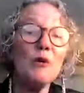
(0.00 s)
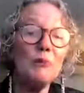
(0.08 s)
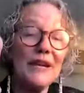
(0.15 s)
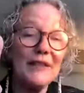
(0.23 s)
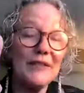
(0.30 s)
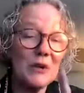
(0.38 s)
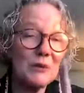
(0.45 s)

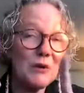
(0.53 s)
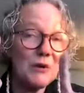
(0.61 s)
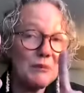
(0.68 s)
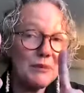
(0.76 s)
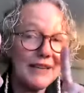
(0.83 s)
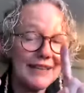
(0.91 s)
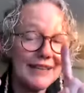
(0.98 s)
be. There won't
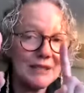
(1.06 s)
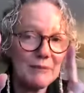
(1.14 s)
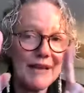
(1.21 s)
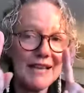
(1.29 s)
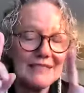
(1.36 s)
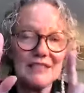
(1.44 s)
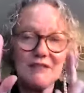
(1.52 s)
be. It
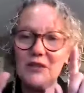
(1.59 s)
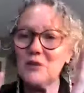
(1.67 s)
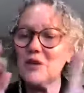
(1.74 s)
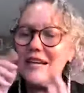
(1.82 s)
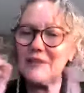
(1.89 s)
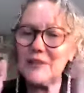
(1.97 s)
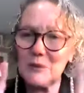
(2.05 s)
depends. If you
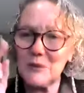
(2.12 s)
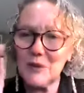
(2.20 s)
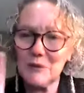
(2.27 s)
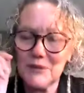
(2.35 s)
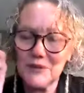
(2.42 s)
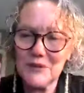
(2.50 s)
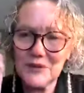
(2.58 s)
look at the
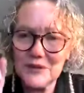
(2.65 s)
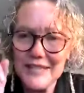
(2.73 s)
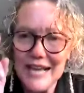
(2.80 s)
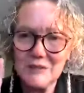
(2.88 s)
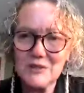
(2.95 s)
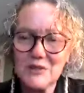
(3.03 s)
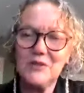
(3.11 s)
World Business
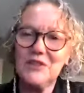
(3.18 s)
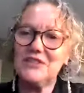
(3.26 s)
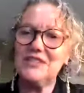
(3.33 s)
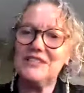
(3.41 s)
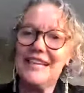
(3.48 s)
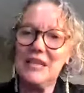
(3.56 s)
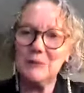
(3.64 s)
Council for
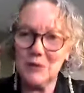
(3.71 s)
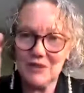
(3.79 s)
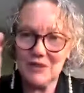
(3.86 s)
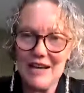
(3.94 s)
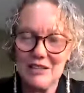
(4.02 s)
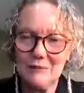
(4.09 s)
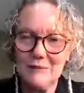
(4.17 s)
Sustainable
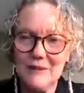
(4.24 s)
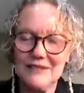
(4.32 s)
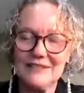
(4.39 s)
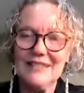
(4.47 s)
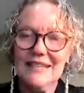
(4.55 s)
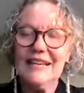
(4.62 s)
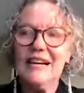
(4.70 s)
Development's